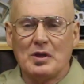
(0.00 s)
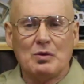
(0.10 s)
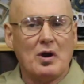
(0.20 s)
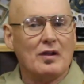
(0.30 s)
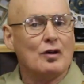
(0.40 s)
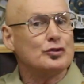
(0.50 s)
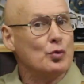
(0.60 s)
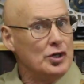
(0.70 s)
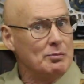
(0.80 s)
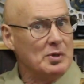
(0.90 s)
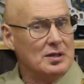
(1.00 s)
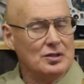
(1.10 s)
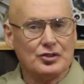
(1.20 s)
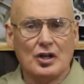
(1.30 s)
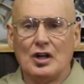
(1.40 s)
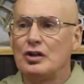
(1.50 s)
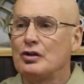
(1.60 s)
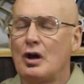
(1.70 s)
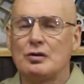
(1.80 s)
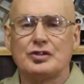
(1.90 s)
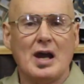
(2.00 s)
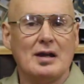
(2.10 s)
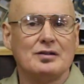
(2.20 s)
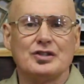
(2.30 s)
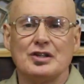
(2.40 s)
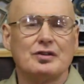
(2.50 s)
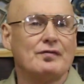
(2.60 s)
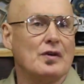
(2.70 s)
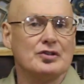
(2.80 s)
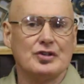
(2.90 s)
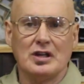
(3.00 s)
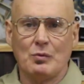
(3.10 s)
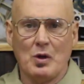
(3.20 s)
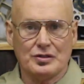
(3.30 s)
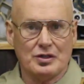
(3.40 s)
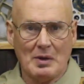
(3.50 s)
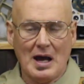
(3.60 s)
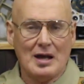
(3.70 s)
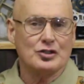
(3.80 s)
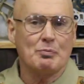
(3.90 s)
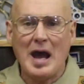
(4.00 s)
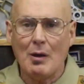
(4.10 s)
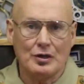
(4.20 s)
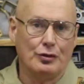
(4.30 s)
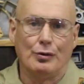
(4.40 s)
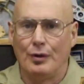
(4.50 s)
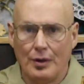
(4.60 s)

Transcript: be one of those would-be's who goes out and says the first thing he wants to buy is a power tool.